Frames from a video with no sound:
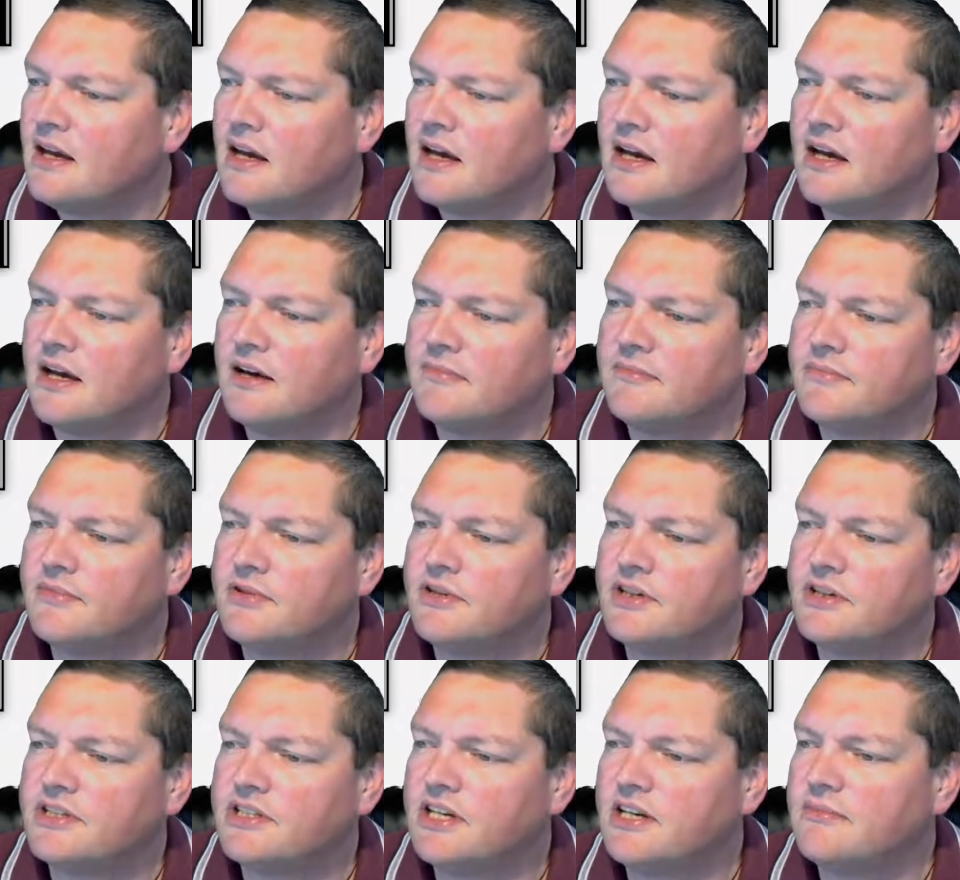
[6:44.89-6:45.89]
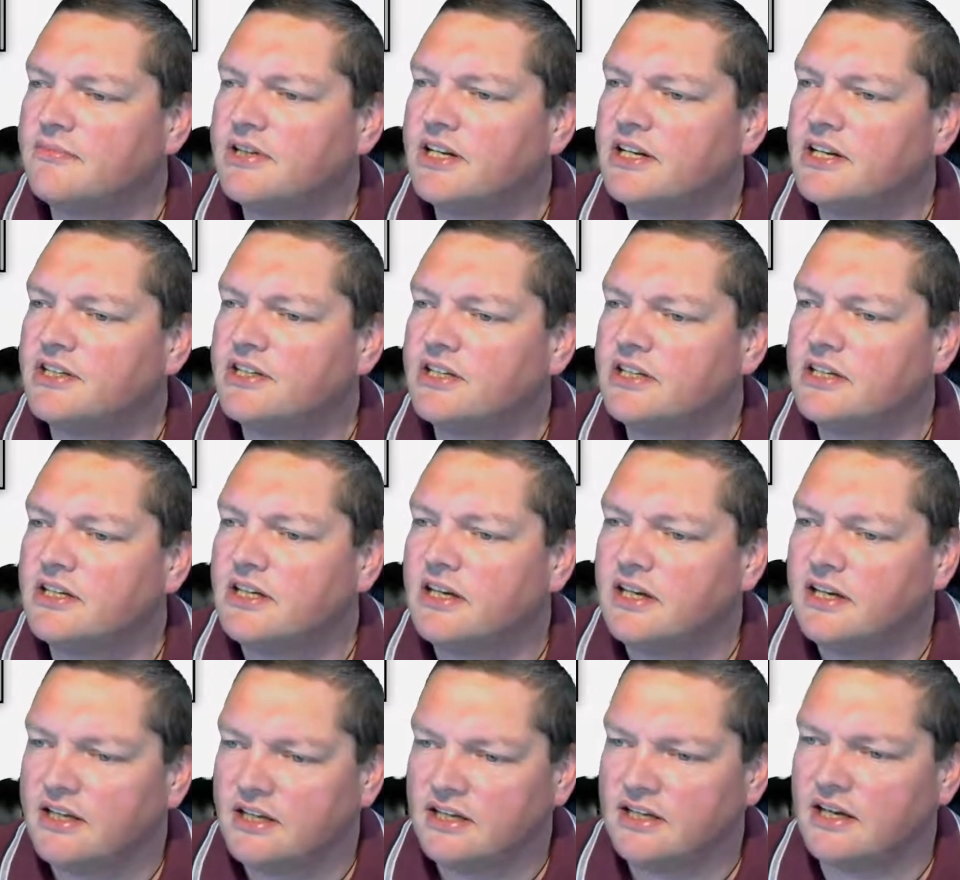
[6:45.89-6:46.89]
Cron tab -e.
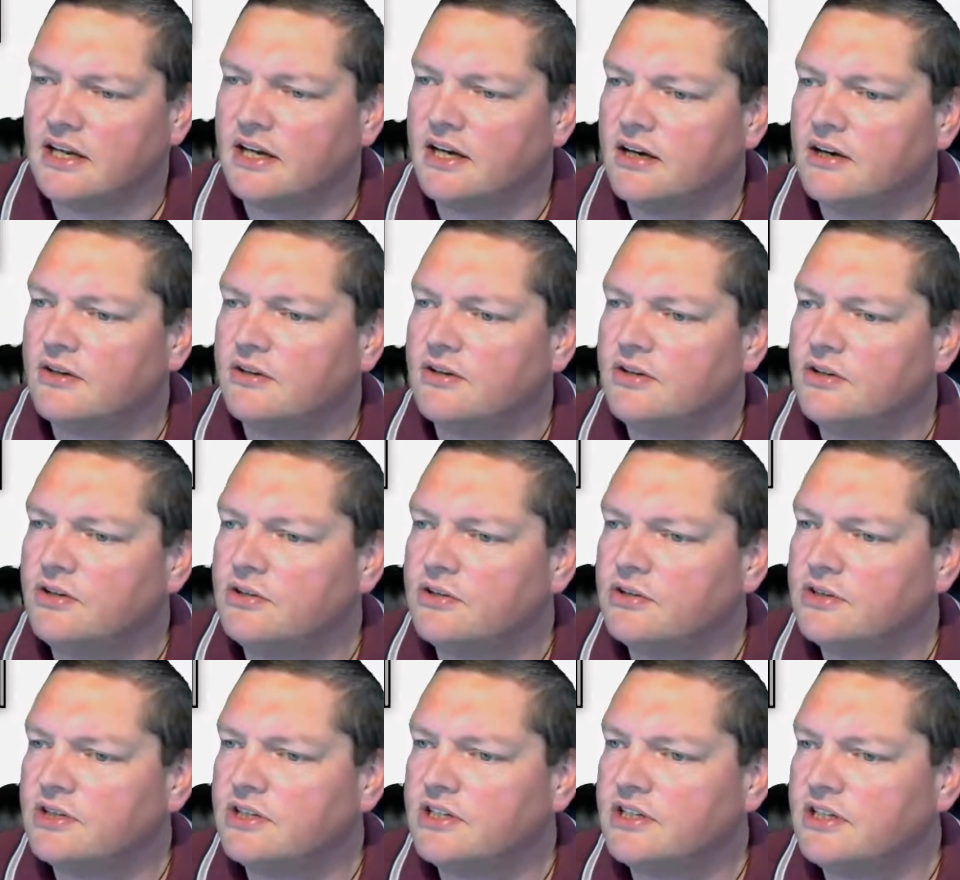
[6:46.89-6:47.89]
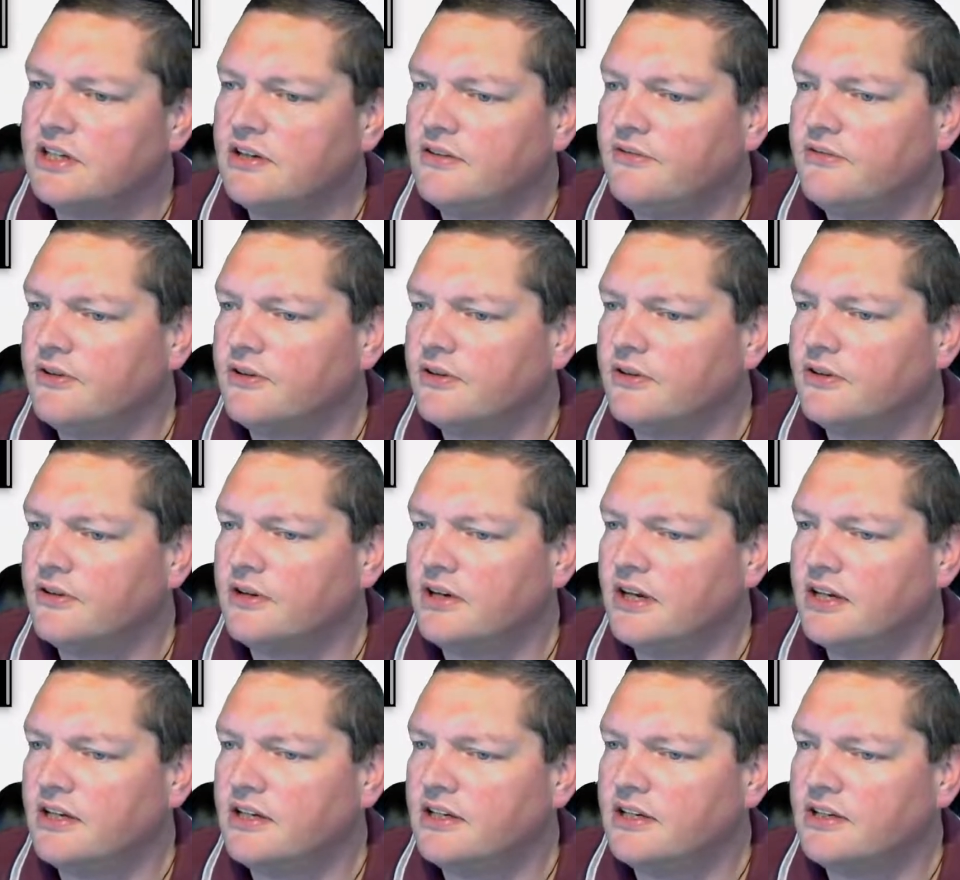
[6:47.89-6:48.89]
Now, usually if you're
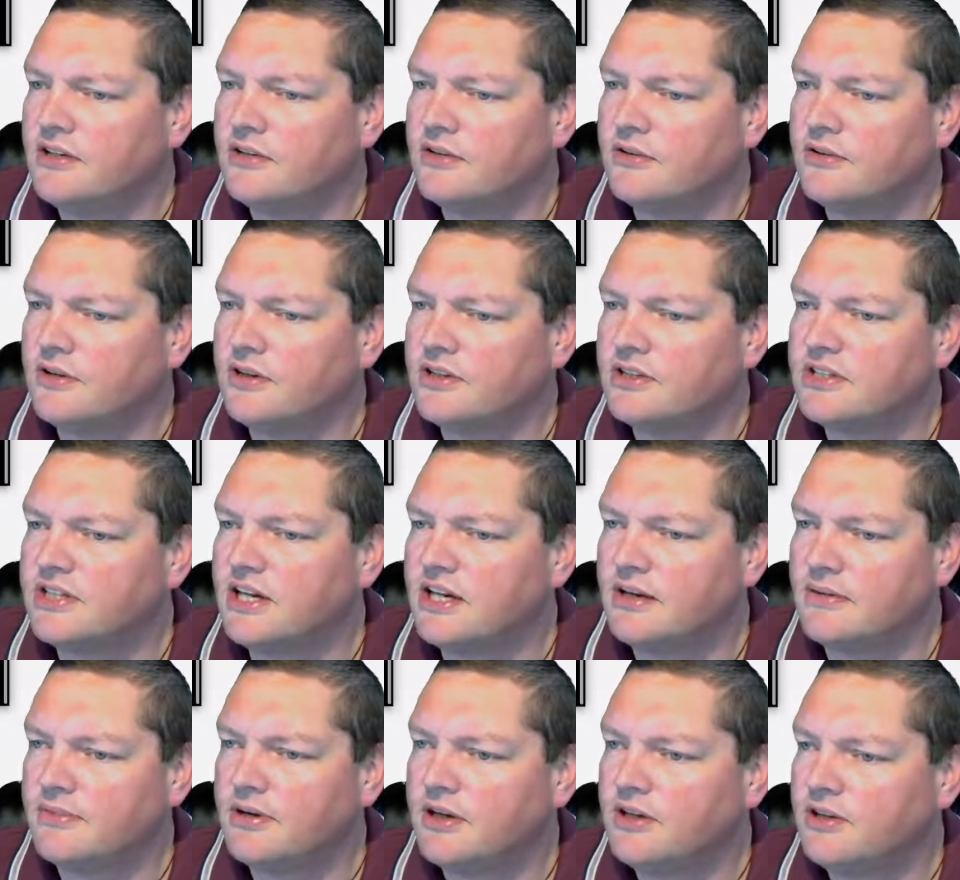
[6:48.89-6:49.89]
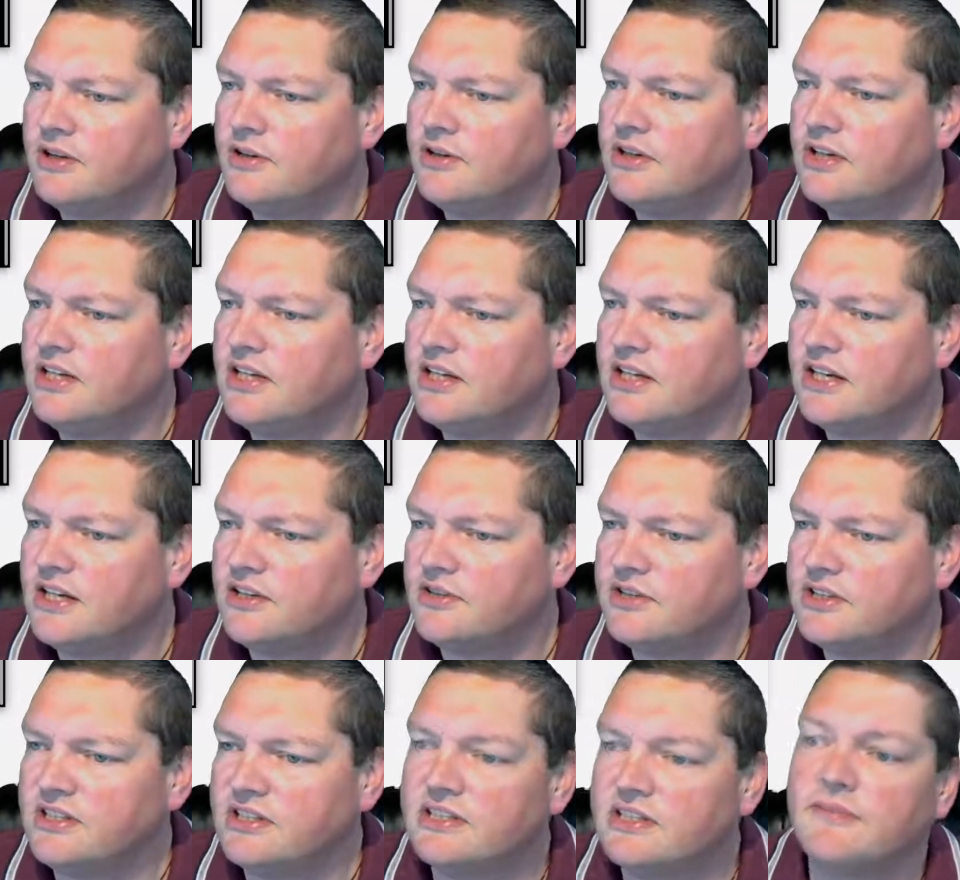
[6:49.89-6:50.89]
editing your cron tab, you need an
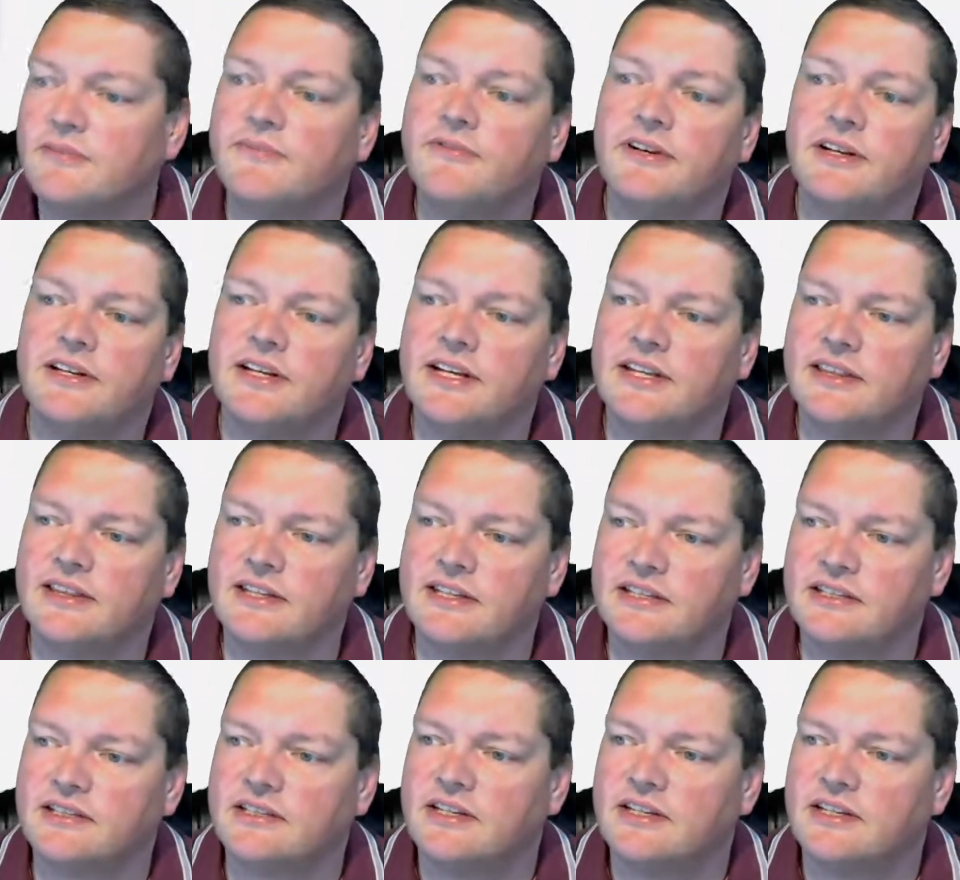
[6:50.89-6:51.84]
entry something like this.